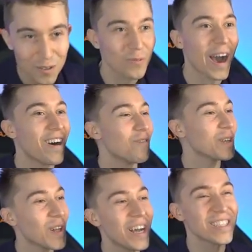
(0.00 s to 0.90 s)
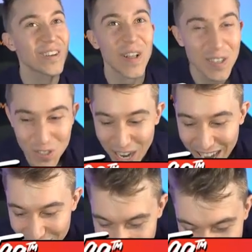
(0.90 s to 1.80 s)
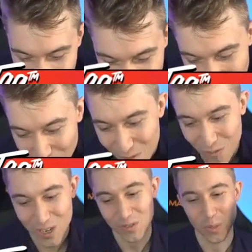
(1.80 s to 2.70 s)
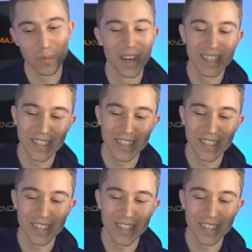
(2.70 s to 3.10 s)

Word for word: Wow, we lost to Electro Giant and we lost to Graveyard Freeze with Monk.